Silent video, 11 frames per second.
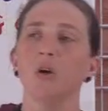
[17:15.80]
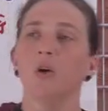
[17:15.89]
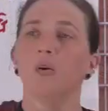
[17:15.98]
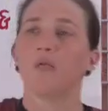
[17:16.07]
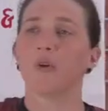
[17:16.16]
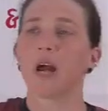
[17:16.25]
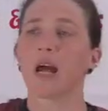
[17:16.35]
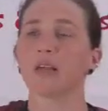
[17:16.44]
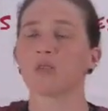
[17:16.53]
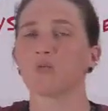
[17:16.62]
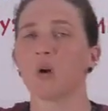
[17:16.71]
for
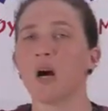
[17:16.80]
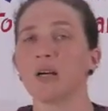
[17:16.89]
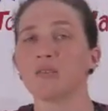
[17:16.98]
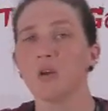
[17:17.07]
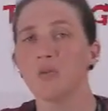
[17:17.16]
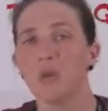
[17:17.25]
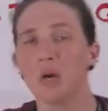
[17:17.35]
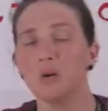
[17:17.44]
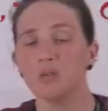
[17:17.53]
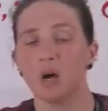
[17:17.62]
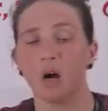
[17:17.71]
Alex Ross.
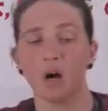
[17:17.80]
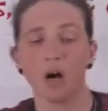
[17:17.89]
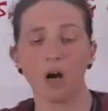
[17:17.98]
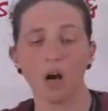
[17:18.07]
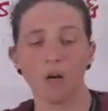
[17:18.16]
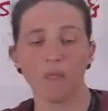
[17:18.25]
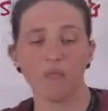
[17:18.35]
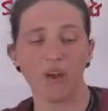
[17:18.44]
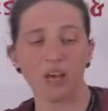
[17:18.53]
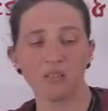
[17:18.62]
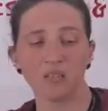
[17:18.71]
Those are
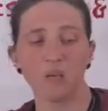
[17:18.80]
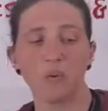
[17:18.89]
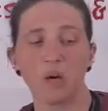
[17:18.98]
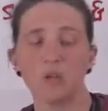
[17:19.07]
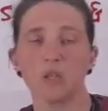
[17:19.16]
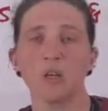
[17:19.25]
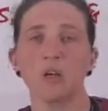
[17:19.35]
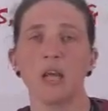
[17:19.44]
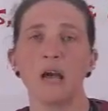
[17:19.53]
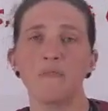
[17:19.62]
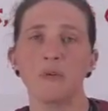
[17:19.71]
fastly approaching on
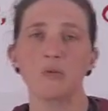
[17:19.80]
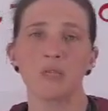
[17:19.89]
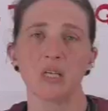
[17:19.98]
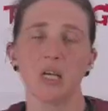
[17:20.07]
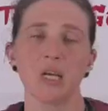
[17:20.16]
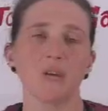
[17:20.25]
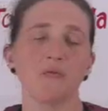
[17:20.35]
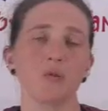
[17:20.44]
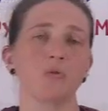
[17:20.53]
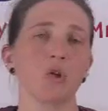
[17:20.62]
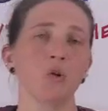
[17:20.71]
FOC. If
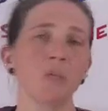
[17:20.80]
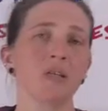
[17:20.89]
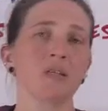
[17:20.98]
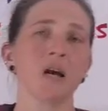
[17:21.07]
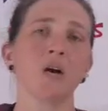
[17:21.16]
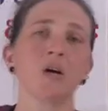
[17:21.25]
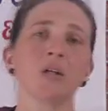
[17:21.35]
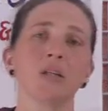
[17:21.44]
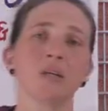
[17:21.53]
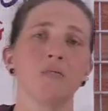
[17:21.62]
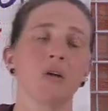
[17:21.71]
you do miss out on
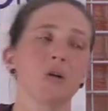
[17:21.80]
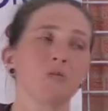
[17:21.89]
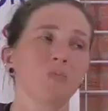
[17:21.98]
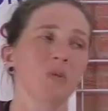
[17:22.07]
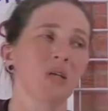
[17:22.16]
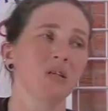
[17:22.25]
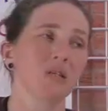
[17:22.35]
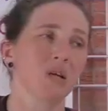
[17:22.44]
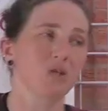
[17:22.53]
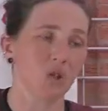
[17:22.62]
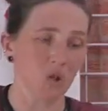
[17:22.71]
any of those, please
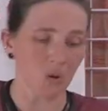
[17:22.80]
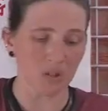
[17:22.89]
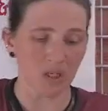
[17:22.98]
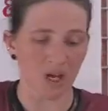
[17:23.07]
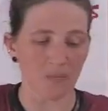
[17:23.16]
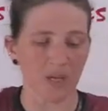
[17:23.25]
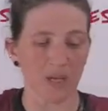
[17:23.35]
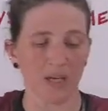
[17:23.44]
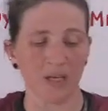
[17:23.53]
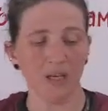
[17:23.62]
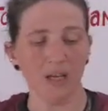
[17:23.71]
do type
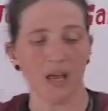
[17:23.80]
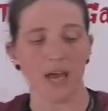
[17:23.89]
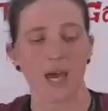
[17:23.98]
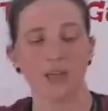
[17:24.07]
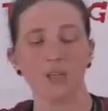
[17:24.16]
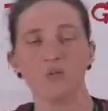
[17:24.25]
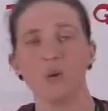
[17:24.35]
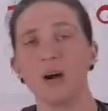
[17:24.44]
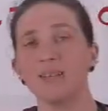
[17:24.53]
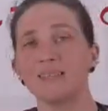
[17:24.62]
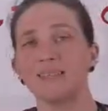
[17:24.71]
in Alex
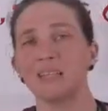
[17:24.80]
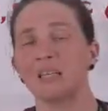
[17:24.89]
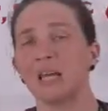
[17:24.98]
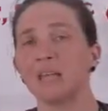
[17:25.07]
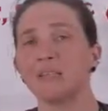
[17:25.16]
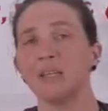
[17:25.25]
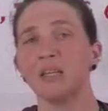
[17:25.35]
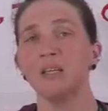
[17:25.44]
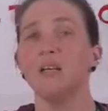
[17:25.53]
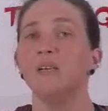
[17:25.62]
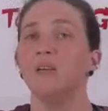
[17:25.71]
Ross
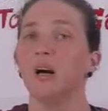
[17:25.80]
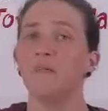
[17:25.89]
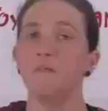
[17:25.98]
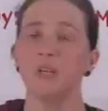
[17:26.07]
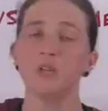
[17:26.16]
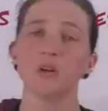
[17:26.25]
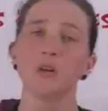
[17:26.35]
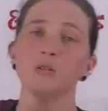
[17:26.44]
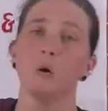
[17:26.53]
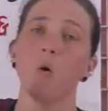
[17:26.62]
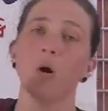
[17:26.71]
connecting
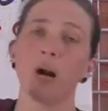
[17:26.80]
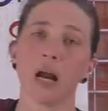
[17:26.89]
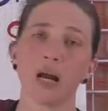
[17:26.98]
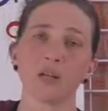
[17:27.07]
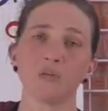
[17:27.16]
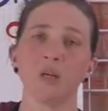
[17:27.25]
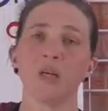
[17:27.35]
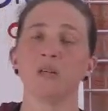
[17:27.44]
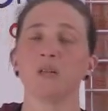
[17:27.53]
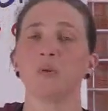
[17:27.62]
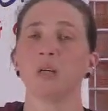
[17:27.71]
Avengers or
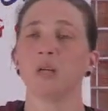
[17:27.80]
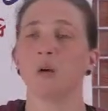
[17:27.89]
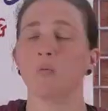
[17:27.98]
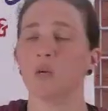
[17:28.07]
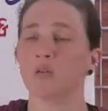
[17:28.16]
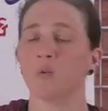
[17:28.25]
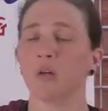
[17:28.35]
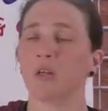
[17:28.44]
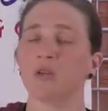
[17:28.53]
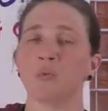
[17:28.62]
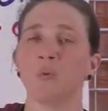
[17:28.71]
X-Men, depending on which one
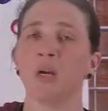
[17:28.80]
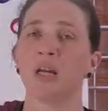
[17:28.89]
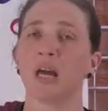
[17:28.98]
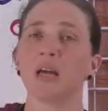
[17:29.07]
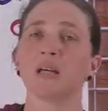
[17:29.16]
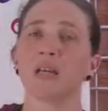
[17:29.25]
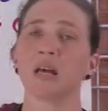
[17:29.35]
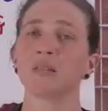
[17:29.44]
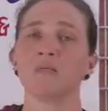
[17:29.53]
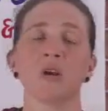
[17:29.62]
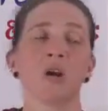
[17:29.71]
that you wanted, and
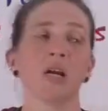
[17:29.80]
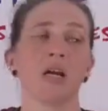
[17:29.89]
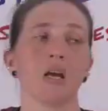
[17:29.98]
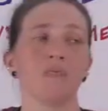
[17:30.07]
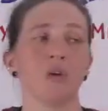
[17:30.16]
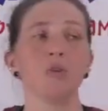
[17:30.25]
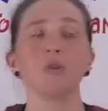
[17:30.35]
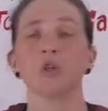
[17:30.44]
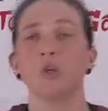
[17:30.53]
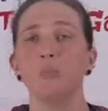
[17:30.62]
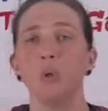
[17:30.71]
connecting variant, and those
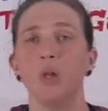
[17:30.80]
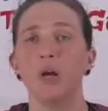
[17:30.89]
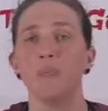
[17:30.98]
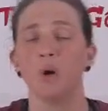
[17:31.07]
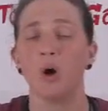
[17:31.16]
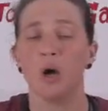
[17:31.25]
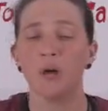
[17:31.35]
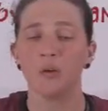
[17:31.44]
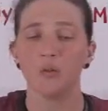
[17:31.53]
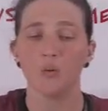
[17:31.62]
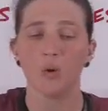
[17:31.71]
should pull up
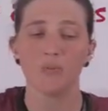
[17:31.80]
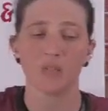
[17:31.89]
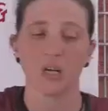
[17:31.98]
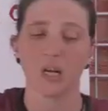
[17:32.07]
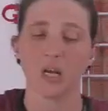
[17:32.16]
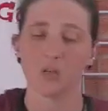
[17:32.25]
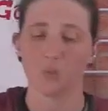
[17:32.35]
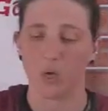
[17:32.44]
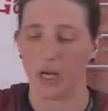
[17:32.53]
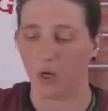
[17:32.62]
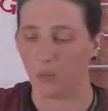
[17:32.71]
on the website as
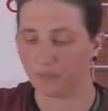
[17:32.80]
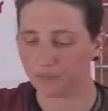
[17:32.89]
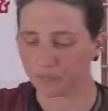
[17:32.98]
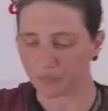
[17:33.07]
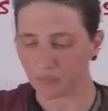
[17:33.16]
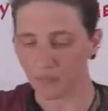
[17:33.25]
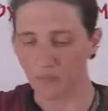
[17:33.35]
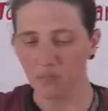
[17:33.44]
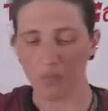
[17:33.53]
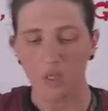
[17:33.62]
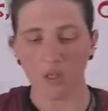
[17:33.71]
well.
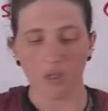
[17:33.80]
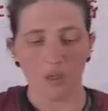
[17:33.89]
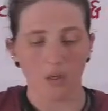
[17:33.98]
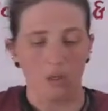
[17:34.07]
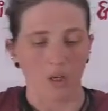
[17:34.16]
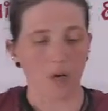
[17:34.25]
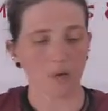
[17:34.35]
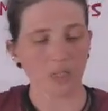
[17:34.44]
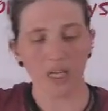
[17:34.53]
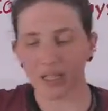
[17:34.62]
Okay,